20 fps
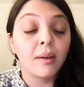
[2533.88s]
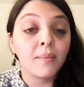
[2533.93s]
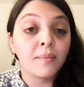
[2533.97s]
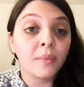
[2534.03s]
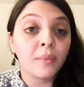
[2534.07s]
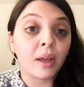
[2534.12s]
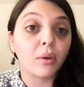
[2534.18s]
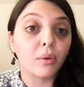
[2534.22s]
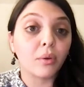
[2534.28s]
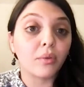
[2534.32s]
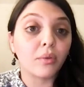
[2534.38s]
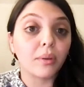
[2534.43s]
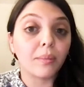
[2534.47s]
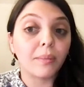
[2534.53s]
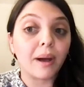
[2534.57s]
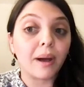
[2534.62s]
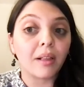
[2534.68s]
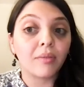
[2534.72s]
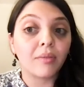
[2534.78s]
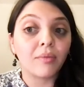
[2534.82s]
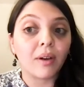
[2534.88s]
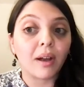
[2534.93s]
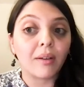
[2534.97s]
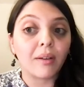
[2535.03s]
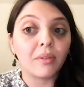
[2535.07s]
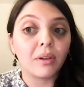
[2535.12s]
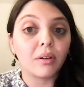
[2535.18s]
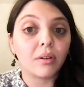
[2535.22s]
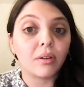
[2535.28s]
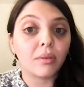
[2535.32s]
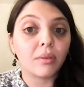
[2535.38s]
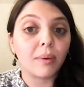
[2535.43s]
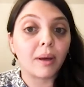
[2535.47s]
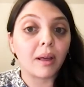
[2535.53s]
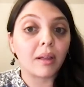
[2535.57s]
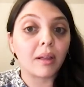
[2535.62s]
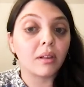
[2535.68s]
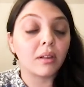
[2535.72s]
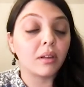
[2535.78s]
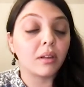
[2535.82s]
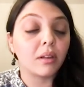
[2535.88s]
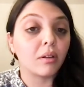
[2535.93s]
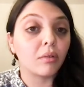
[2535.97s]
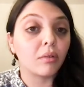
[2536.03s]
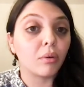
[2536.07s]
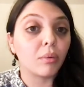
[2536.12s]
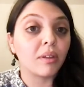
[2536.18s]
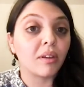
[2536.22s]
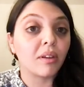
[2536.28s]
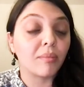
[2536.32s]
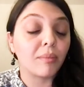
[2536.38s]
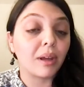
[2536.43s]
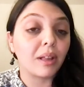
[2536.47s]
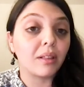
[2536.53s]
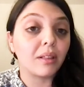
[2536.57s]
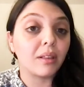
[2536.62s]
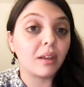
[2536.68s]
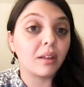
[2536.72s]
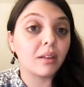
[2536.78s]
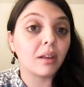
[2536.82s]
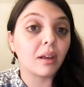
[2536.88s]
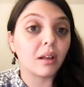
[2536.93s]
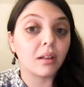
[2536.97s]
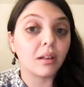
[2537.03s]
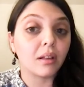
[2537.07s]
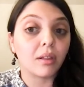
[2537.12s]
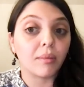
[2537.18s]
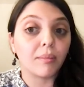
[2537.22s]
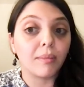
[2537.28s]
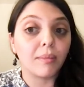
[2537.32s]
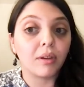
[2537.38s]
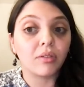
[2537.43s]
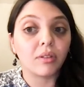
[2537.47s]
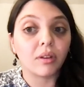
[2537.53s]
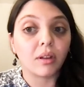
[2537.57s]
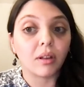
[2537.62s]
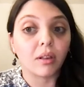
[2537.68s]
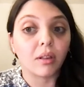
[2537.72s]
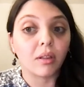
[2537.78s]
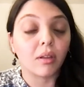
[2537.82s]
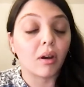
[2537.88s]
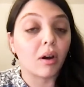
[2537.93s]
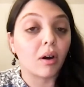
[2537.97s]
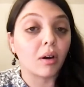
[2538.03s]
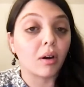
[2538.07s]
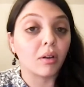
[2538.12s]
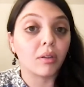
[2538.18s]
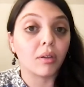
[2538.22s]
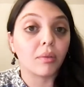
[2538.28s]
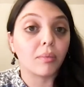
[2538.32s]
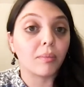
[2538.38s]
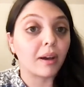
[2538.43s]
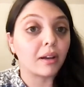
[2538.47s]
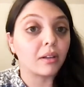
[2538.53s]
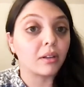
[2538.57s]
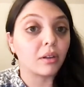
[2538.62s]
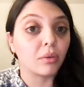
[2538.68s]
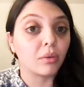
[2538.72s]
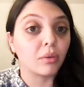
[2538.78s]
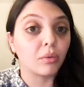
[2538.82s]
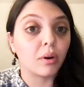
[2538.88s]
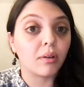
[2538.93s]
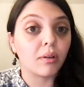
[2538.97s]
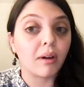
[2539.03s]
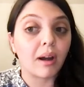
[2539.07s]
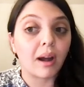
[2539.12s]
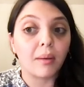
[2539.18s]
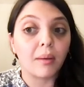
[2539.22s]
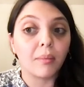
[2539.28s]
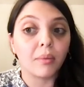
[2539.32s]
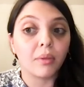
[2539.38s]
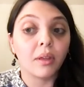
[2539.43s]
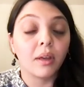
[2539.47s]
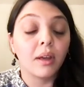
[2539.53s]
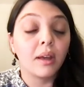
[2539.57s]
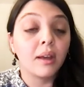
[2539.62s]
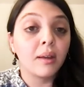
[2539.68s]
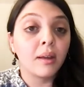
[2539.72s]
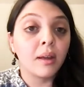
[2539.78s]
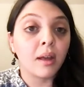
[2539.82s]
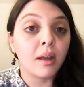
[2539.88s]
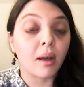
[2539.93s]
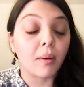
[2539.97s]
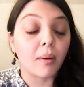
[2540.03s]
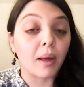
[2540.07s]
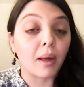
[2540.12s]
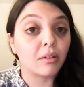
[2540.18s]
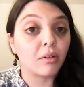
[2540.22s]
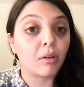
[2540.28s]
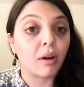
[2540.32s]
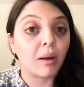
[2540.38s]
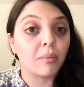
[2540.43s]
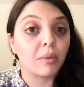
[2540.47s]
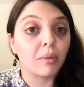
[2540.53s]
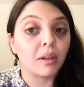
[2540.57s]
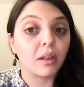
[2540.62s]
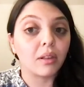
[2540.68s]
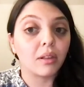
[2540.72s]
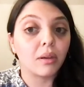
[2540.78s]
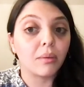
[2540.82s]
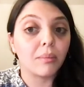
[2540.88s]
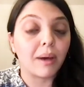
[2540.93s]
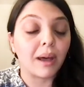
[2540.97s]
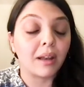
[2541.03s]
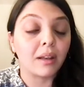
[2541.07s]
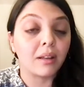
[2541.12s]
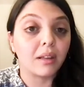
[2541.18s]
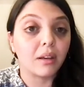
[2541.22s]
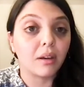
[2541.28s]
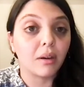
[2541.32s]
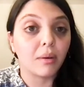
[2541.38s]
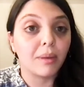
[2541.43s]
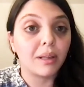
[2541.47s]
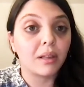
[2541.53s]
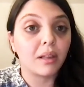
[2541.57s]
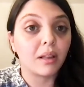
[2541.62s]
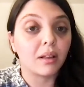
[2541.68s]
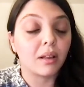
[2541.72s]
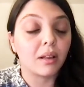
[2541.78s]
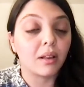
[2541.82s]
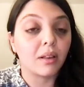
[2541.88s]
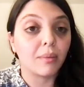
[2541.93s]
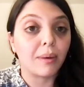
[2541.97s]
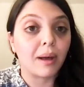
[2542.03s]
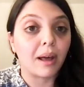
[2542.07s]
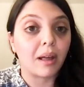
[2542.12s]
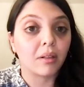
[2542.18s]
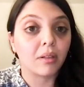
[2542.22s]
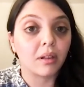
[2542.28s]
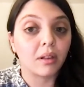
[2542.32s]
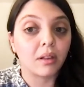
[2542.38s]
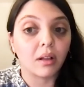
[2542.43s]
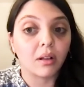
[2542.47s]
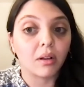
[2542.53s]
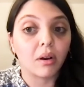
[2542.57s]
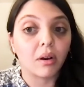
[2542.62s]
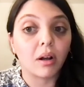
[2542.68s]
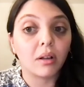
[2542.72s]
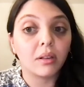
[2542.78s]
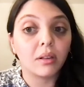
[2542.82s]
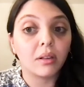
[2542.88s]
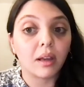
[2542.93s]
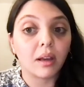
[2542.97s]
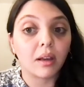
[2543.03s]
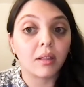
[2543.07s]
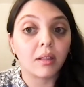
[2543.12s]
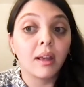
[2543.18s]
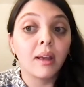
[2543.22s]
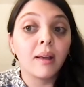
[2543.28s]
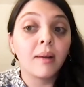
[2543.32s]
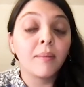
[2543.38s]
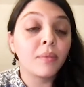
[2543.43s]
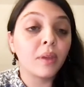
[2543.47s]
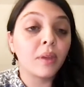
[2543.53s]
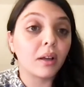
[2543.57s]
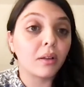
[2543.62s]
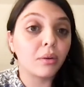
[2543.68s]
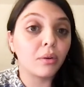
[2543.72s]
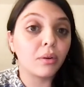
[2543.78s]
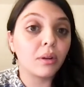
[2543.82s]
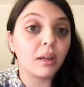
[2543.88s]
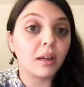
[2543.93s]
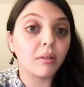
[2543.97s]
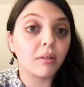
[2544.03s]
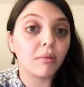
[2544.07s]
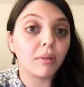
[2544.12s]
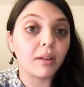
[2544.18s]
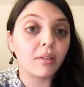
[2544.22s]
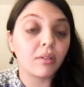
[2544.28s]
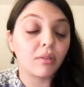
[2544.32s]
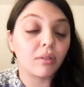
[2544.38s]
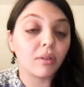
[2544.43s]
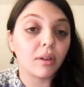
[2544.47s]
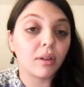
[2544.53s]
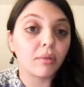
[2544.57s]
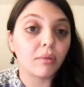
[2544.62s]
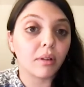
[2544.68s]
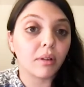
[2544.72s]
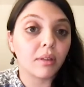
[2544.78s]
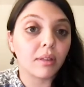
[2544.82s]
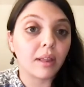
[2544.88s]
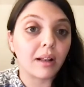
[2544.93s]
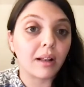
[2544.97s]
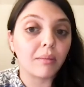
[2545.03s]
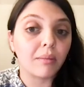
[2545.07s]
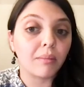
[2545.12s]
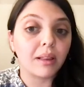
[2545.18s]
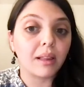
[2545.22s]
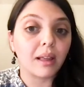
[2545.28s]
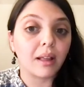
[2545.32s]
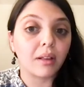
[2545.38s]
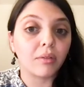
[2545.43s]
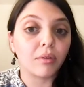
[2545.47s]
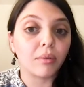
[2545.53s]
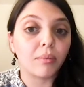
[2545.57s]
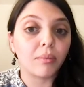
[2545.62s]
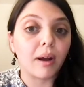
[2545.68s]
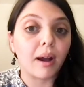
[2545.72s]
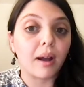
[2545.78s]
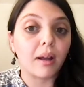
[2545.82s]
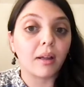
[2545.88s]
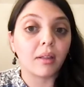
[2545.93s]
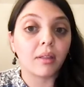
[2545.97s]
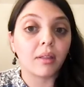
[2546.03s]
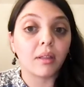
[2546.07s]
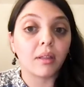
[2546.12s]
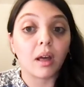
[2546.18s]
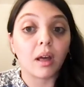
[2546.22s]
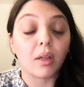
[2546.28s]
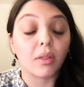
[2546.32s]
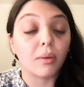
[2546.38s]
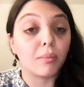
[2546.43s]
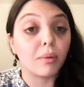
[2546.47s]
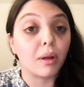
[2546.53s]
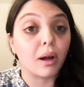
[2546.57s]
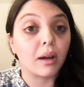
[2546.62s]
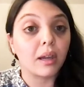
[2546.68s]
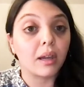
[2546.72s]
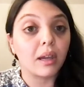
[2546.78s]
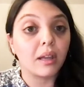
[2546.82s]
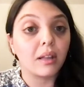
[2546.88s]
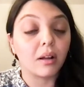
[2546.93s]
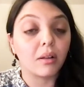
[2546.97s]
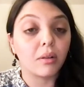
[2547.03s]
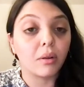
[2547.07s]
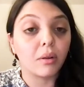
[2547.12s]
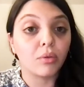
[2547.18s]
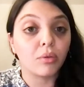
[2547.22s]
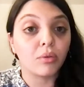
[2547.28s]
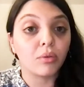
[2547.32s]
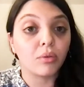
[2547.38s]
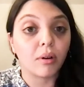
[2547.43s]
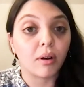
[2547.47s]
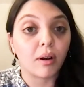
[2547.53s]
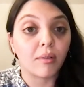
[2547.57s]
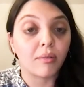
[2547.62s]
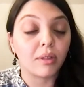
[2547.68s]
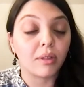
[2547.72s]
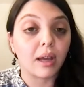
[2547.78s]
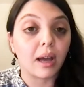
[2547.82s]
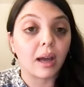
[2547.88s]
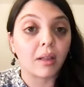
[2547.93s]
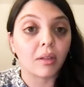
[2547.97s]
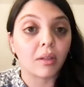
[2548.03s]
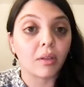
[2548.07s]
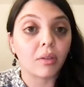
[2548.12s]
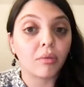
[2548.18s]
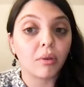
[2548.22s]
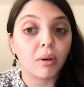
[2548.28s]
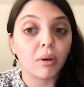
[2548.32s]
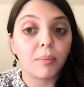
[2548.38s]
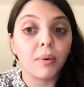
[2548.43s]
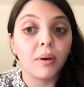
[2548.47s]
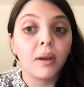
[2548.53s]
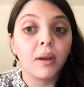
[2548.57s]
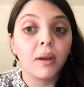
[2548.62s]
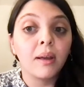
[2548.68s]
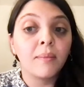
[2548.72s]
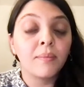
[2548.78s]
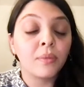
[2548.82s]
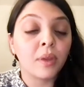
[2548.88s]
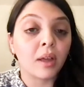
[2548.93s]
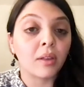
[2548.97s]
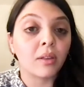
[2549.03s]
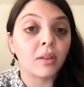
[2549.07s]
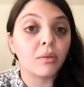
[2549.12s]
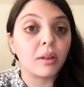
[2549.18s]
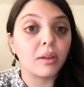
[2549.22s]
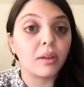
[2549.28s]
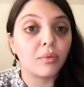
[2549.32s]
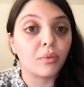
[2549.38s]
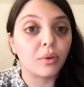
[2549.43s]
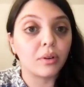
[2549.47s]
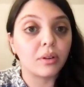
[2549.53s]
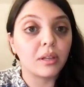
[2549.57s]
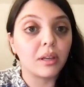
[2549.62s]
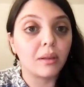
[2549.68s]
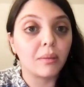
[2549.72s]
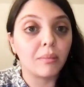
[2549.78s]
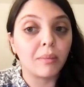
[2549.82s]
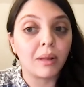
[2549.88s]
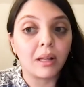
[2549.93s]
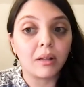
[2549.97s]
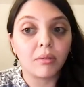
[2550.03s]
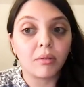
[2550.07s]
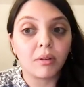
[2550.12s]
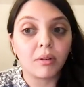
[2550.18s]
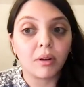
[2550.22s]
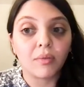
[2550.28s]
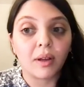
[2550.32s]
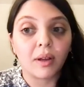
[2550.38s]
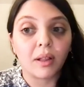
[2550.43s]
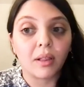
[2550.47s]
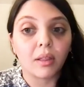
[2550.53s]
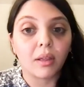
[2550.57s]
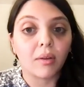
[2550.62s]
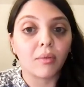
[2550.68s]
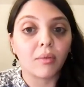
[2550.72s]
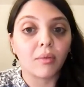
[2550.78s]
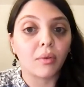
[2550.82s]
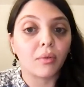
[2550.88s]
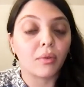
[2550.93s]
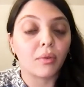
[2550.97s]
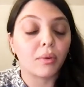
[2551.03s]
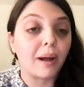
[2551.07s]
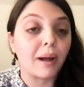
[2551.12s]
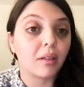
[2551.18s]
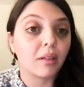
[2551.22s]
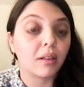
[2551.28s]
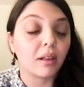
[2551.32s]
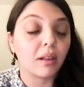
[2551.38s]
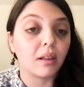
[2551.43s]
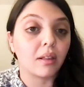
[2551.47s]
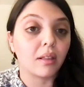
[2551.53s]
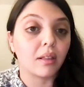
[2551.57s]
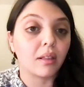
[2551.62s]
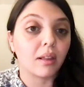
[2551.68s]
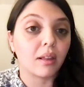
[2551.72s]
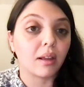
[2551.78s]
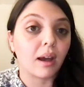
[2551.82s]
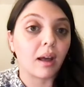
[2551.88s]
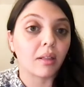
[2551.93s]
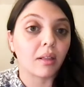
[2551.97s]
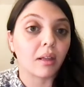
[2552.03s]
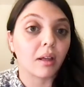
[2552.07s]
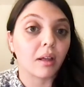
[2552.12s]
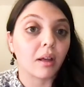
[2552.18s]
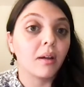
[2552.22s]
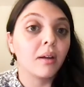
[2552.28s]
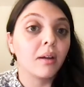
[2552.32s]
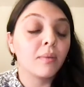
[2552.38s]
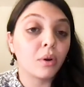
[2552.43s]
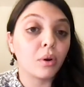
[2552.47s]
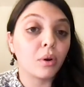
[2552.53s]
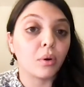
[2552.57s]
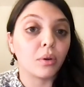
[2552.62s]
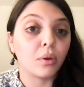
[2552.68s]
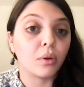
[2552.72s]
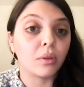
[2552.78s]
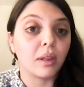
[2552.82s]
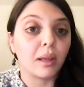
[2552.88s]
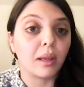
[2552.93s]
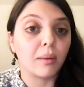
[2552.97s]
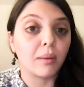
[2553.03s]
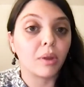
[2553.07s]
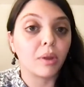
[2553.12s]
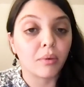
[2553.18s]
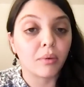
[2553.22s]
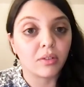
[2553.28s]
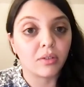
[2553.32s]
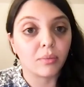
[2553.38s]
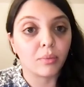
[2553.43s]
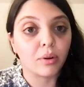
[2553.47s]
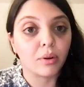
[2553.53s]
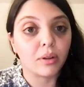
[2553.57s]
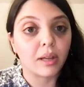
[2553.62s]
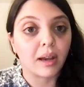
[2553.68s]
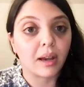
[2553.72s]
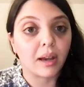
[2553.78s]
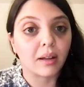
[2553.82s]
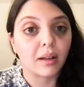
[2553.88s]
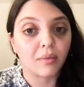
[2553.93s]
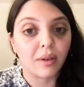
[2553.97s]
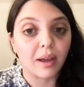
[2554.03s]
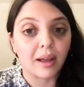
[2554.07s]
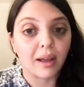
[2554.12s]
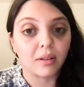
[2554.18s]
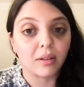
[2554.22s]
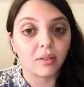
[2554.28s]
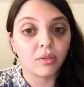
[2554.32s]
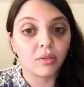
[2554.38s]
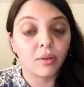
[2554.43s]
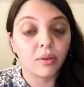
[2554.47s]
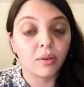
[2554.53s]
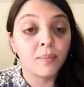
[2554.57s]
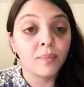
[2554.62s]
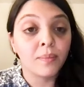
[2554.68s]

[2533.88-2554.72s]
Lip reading: And over the past 5 years, Palestinian groups have made detailed submissions on suspected war crimes and crimes against humanity committed in the Palestinian context, including in relation to Israel's settlement enterprise, the blockade and closure of the Gaza Strip, and the 2014 military offensive over Palestinians in Gaza, codenamed Operation Protective Edge.